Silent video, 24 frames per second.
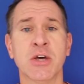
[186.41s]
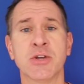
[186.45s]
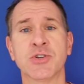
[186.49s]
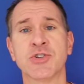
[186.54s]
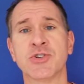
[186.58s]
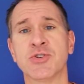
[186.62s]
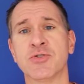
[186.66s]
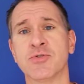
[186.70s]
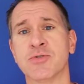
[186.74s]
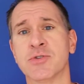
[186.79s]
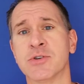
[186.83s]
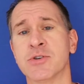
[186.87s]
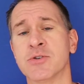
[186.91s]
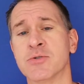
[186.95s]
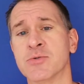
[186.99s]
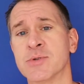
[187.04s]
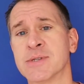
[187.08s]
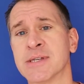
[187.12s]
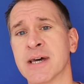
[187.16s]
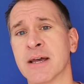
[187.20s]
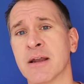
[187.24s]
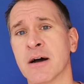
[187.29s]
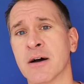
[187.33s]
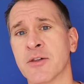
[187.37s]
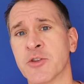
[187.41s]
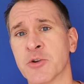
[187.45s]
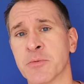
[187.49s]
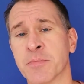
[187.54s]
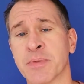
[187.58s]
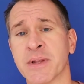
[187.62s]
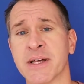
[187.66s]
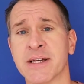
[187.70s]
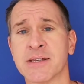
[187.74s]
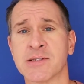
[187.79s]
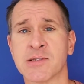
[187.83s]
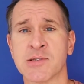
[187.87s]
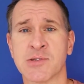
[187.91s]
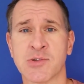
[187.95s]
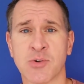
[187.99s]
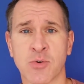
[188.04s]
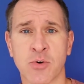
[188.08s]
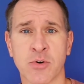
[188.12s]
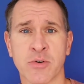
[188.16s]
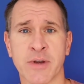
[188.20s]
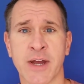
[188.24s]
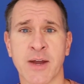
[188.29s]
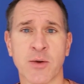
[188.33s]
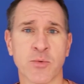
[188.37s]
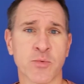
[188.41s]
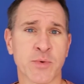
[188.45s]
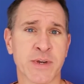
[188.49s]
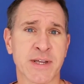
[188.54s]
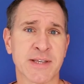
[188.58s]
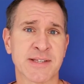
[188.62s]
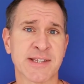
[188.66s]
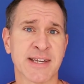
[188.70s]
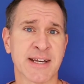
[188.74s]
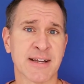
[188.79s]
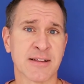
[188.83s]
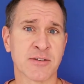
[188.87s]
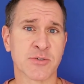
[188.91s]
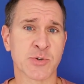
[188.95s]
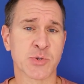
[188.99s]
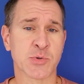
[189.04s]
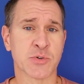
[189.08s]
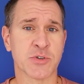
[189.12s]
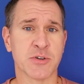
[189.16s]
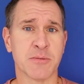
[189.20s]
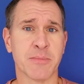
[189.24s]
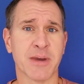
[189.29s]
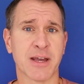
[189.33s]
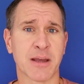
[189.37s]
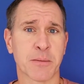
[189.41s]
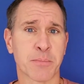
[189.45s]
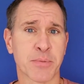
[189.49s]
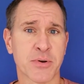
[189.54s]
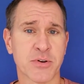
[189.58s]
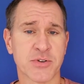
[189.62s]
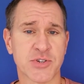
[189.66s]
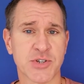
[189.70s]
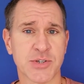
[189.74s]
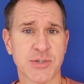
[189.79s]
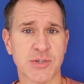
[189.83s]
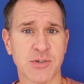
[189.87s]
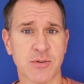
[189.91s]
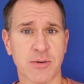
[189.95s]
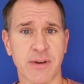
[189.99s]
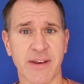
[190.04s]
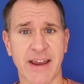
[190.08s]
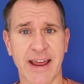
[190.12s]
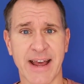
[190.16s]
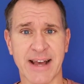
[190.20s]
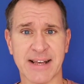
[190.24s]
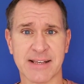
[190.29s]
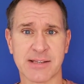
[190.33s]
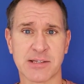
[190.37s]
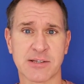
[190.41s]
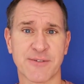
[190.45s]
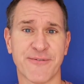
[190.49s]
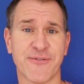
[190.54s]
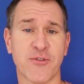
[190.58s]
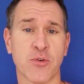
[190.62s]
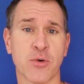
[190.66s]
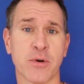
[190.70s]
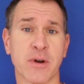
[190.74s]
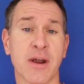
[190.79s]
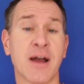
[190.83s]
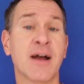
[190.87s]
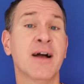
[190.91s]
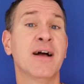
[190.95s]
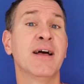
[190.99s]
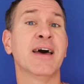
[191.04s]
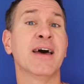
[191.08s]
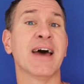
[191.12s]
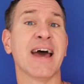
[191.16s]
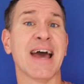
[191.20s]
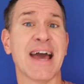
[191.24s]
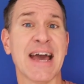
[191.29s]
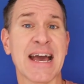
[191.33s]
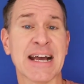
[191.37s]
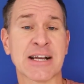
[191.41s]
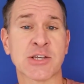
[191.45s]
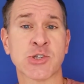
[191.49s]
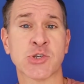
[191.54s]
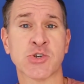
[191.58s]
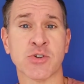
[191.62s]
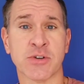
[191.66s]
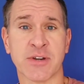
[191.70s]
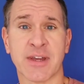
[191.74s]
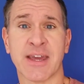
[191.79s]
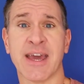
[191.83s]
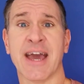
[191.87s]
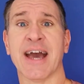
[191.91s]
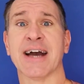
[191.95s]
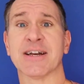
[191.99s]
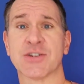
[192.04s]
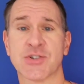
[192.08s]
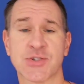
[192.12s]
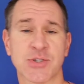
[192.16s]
to use at other places, or at retailers when you make a purchase you can ask for extra cash.